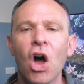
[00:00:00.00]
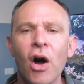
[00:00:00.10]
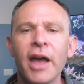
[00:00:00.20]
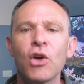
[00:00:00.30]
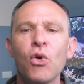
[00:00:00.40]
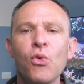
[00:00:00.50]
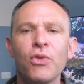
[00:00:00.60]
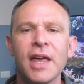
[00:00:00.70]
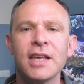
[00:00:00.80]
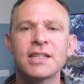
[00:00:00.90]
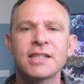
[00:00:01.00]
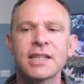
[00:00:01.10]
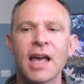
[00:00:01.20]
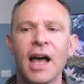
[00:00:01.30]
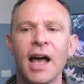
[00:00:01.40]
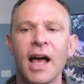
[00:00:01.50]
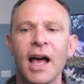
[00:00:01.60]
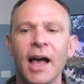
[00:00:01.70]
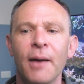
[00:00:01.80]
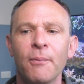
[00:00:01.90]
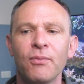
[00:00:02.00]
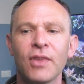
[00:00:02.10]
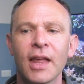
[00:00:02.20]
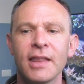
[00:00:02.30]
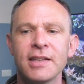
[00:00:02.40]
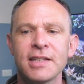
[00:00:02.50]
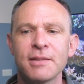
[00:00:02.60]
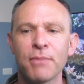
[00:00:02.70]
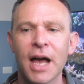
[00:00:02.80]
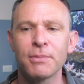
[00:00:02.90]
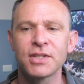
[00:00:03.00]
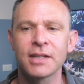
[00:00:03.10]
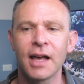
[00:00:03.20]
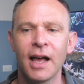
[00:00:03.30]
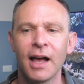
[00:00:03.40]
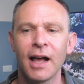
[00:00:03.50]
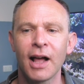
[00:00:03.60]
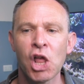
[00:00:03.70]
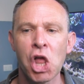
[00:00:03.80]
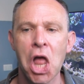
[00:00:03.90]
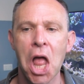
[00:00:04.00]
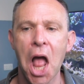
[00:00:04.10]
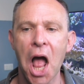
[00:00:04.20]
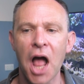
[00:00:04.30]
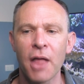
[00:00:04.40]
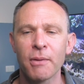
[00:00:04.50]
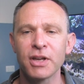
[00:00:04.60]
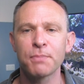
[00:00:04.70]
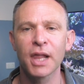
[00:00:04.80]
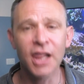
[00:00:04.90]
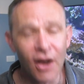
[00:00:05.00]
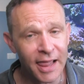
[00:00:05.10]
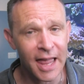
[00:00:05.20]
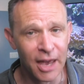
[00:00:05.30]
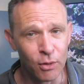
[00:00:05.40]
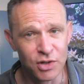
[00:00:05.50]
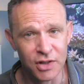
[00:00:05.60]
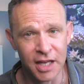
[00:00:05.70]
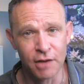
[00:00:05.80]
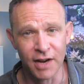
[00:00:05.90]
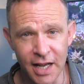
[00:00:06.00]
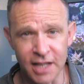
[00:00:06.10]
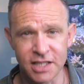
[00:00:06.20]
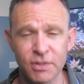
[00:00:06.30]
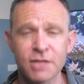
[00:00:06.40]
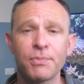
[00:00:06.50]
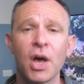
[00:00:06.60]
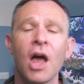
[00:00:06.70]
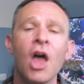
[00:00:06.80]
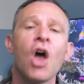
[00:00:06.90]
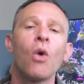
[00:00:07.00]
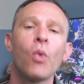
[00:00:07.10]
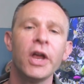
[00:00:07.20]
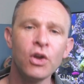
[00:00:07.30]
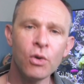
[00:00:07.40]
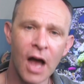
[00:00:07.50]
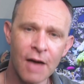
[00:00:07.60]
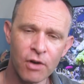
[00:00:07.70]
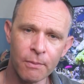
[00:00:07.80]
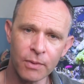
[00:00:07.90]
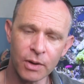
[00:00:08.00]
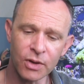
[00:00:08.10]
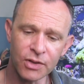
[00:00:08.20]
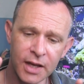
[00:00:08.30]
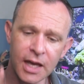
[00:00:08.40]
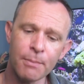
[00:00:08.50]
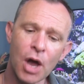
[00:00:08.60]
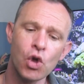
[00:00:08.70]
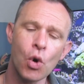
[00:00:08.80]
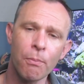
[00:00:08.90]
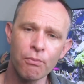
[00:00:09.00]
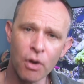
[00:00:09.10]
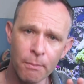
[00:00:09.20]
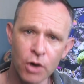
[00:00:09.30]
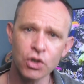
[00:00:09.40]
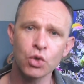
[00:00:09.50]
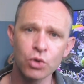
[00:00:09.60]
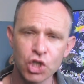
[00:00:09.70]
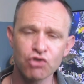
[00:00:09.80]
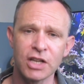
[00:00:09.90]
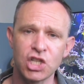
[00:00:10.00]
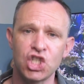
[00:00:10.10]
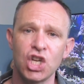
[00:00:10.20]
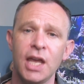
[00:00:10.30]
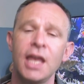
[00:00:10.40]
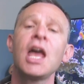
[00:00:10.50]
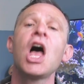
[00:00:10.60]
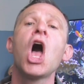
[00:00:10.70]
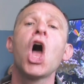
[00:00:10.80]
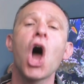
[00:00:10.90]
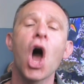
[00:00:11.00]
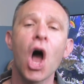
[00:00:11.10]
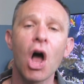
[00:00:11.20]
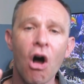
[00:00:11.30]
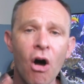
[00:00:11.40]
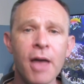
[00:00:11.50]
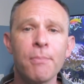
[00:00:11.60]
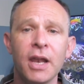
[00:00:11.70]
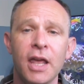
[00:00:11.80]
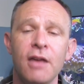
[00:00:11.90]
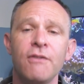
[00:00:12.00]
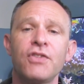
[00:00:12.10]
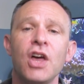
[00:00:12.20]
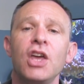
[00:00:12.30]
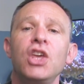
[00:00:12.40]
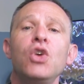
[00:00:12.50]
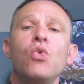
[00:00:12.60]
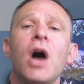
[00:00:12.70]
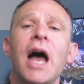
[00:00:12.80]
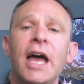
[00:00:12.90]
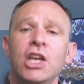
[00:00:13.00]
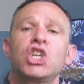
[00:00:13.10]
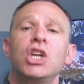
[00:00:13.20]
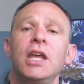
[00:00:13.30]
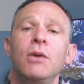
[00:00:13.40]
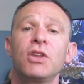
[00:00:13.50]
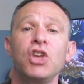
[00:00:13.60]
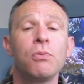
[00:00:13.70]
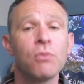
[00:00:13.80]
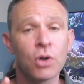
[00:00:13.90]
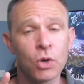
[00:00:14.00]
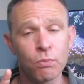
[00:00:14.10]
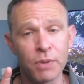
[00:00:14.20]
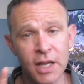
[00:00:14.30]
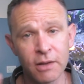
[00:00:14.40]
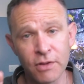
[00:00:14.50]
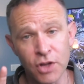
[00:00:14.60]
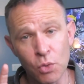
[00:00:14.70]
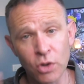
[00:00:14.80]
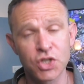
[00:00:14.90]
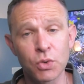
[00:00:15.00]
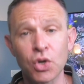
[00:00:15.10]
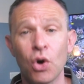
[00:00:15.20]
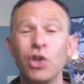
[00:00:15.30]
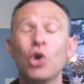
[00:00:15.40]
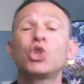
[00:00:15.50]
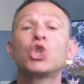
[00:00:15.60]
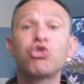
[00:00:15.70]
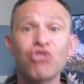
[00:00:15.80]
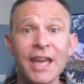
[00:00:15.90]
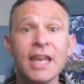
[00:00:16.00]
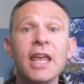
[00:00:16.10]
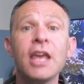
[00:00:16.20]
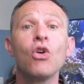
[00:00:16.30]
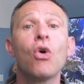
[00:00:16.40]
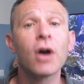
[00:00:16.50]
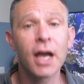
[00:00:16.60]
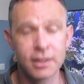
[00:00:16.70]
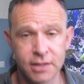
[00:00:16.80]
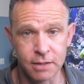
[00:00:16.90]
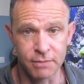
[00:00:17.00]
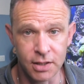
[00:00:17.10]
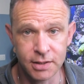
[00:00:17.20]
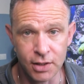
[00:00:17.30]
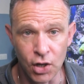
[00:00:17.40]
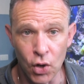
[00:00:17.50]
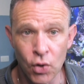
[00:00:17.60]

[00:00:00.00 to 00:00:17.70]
I call this, this isn't perhaps the most polite language in thinking customers, but when thinking about your promotional strategy, I believe that you are actually, whether you want to or not, you're training your customers. They